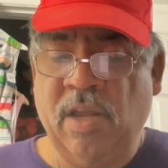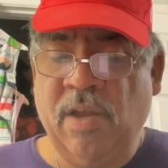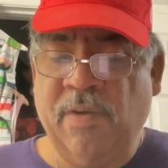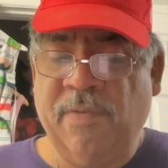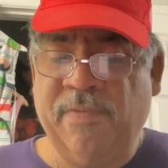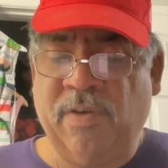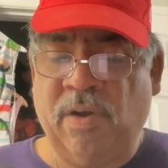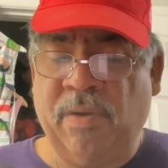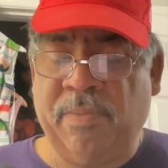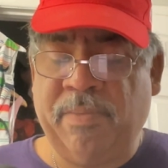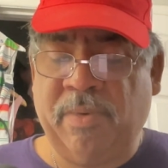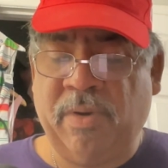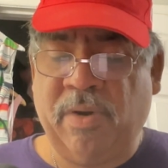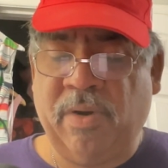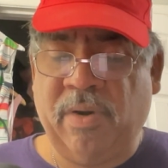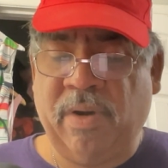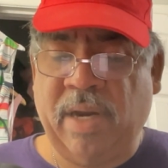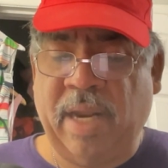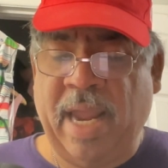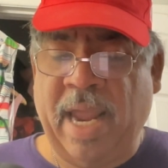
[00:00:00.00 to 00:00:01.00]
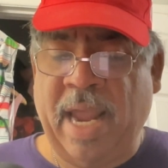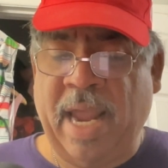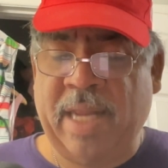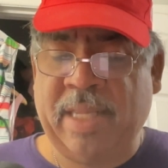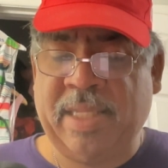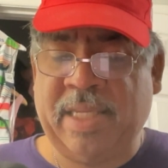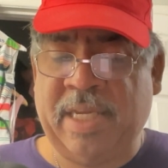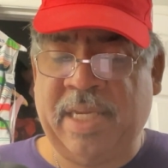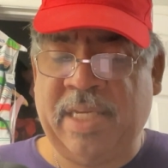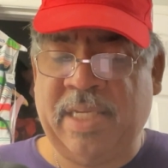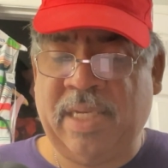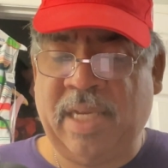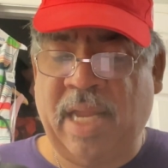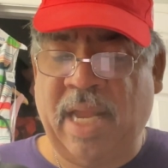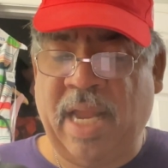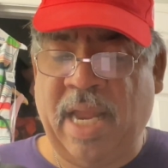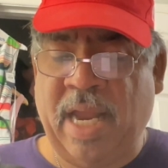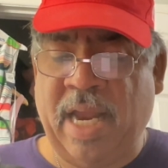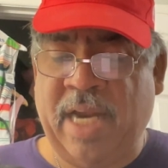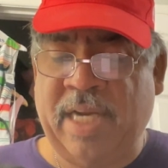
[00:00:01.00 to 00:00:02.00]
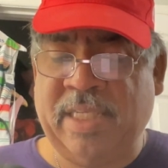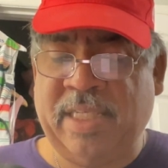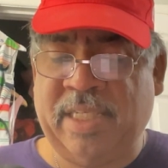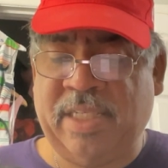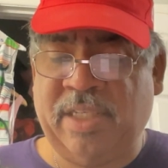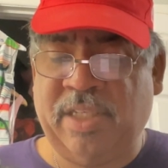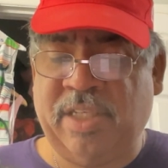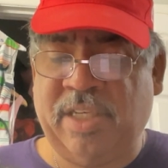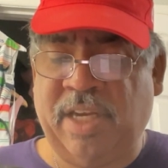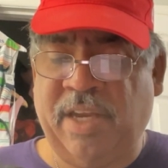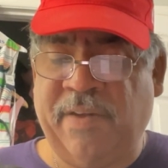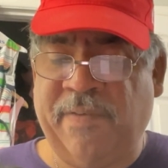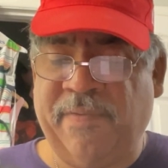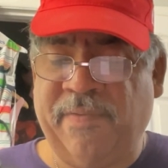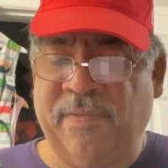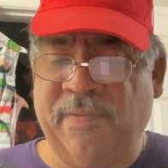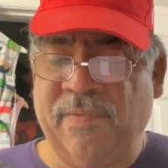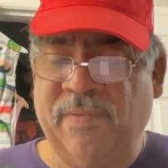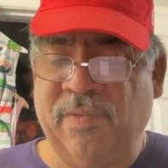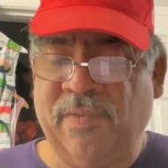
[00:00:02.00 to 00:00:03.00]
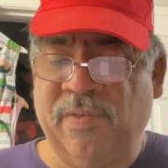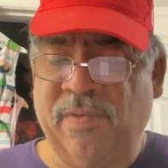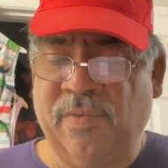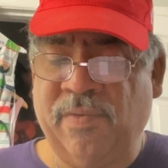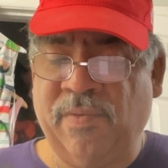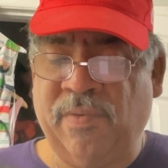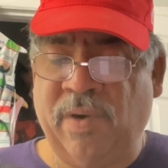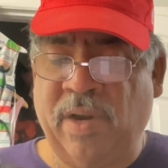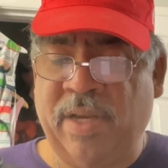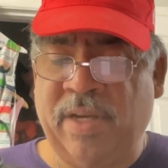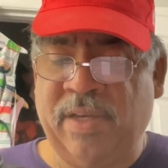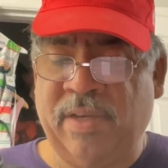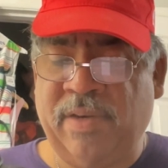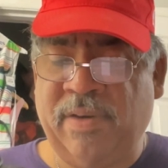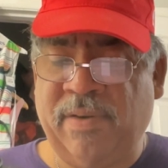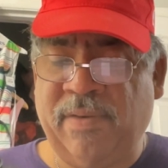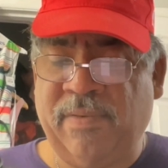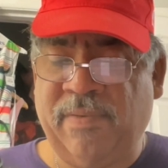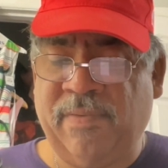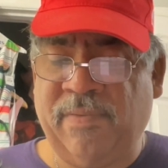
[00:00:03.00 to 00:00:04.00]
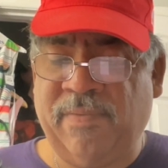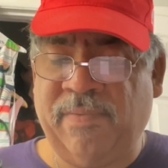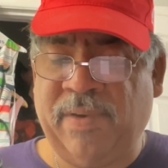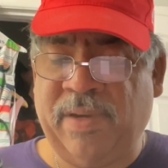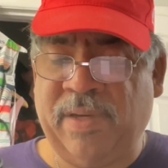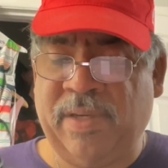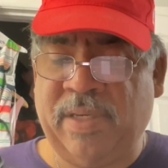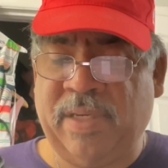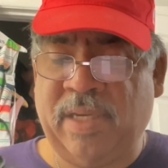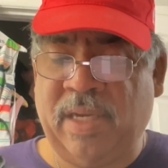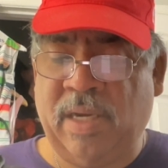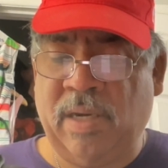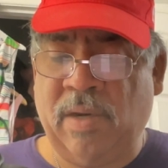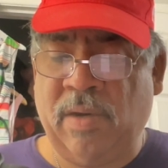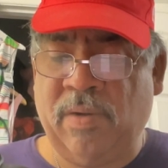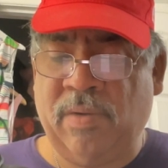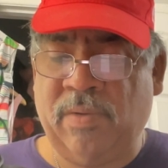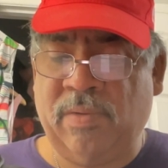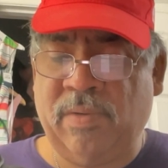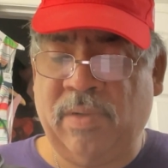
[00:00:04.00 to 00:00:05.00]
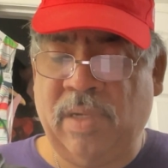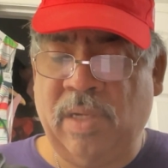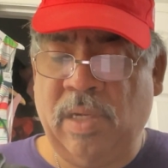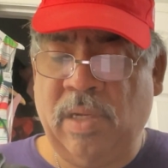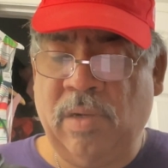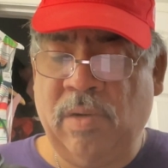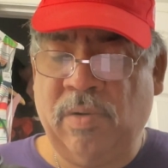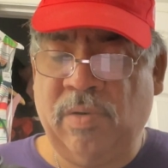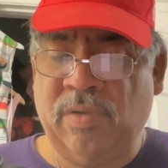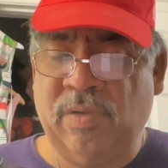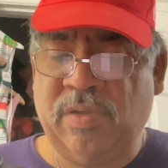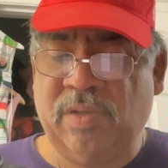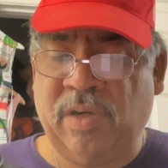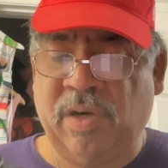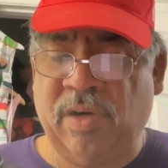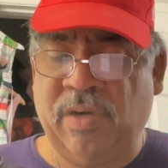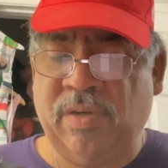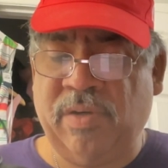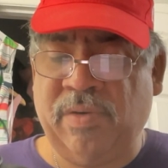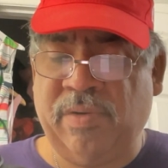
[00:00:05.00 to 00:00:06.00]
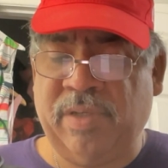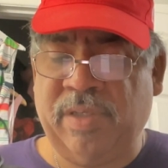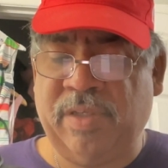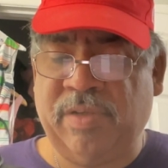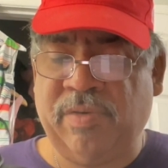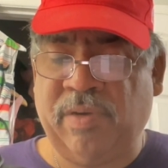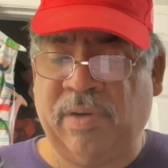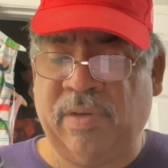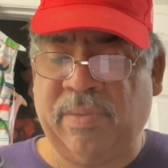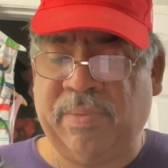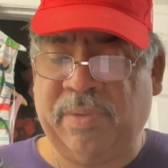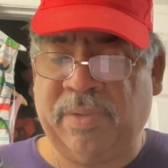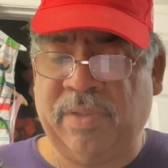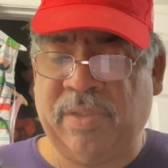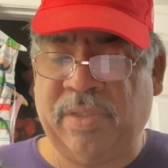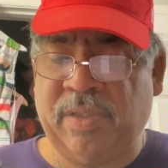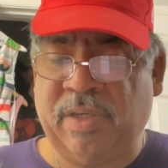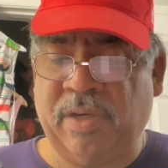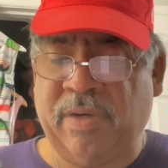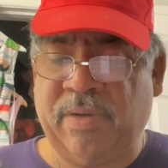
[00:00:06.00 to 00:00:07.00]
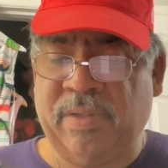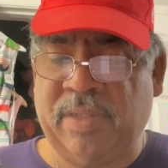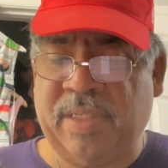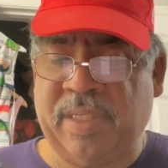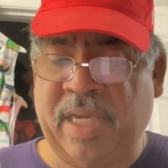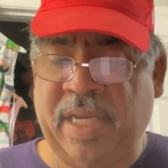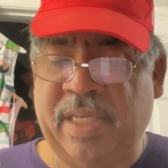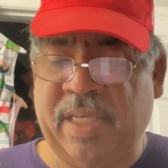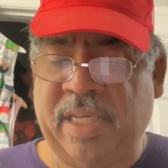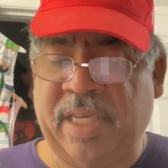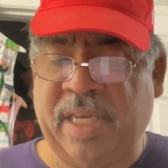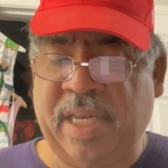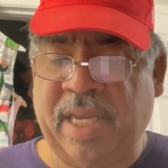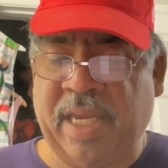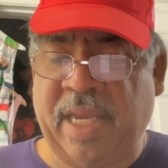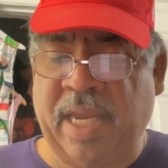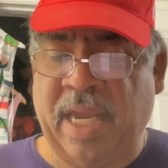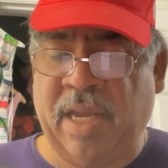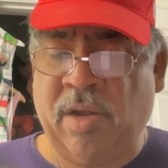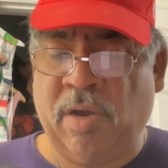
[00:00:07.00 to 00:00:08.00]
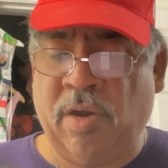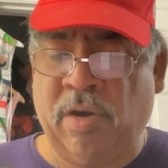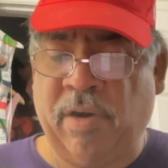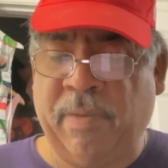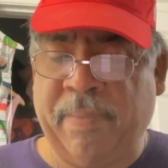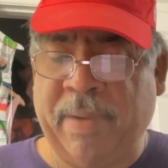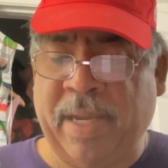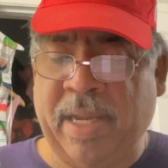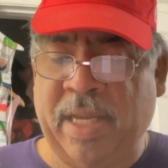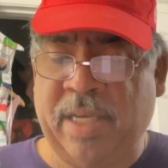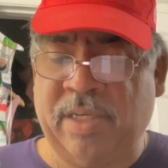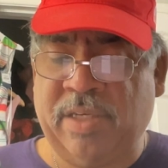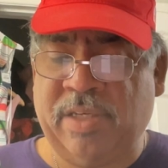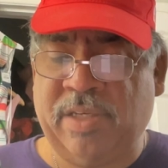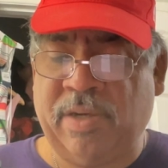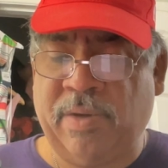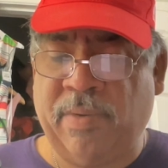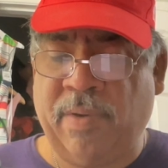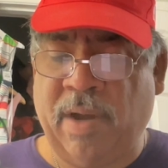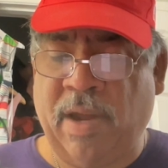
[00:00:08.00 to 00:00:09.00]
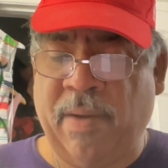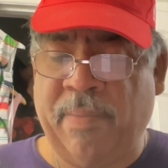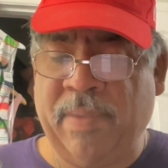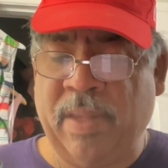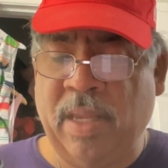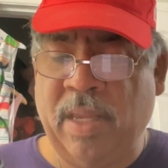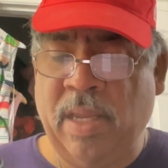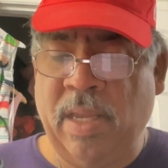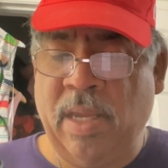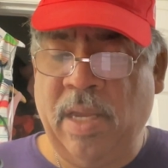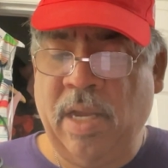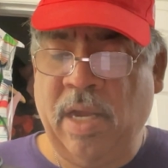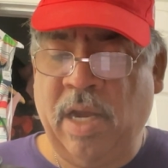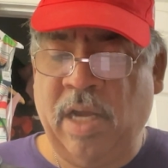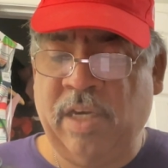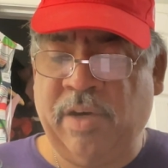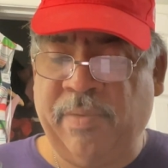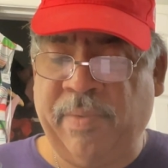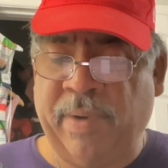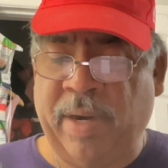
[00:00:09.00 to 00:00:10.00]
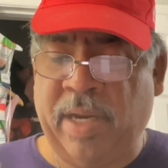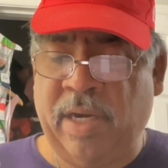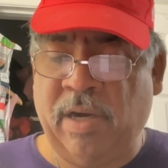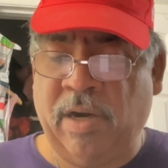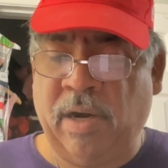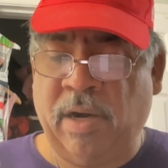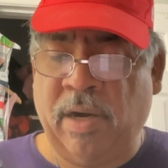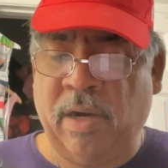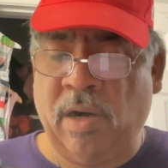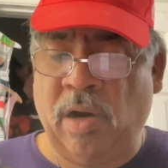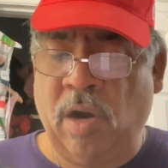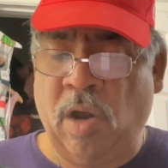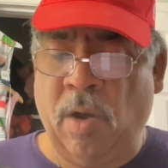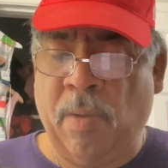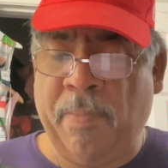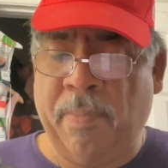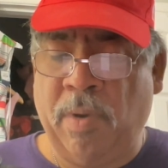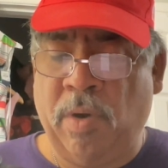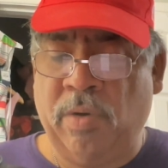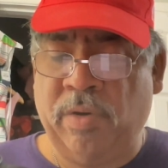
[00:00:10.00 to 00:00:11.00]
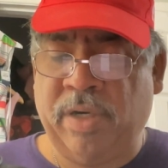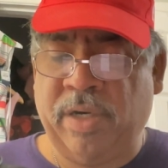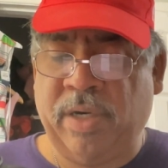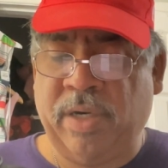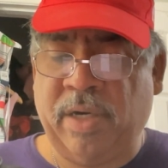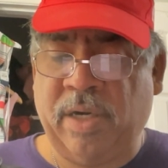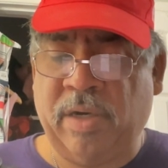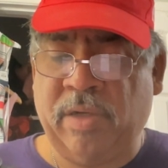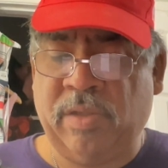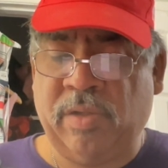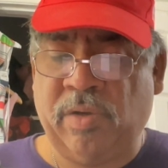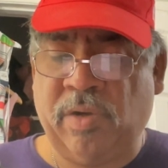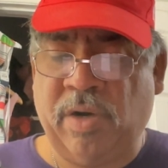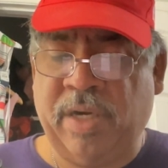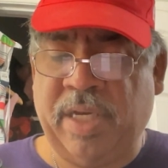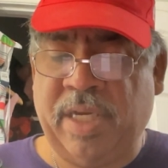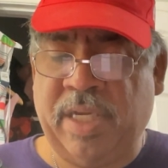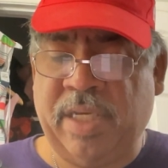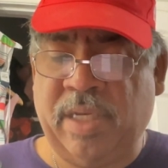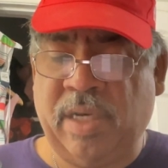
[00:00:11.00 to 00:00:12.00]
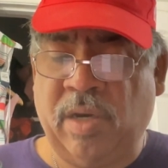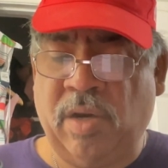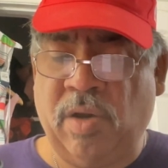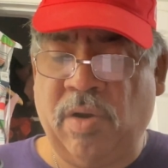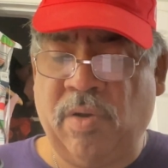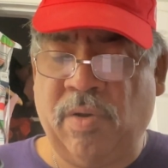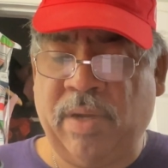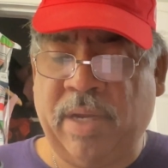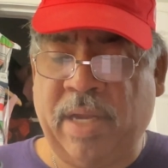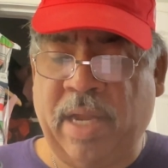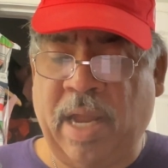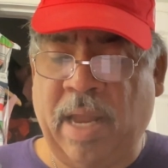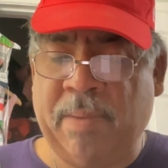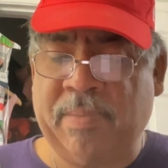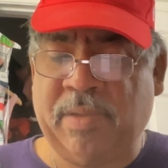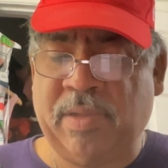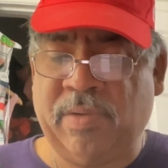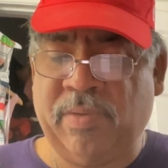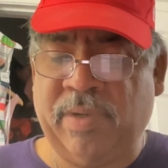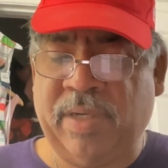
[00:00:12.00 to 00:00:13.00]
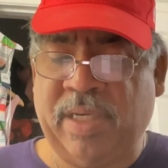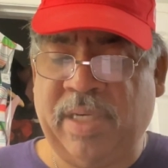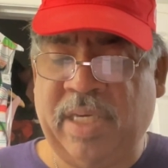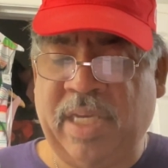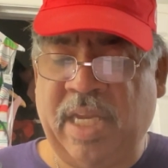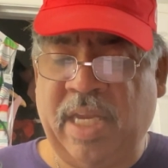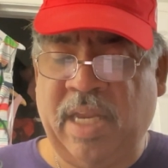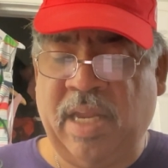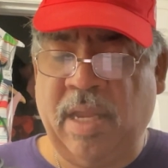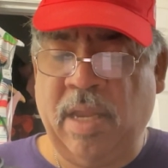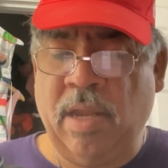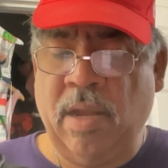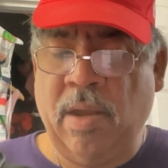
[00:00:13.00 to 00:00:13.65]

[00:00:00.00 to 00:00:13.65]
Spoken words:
Former acting ICE chief Ron Vertilo, who served during Trump's first term, said that the gang only began to show up on the radar of border authorities and local cops during the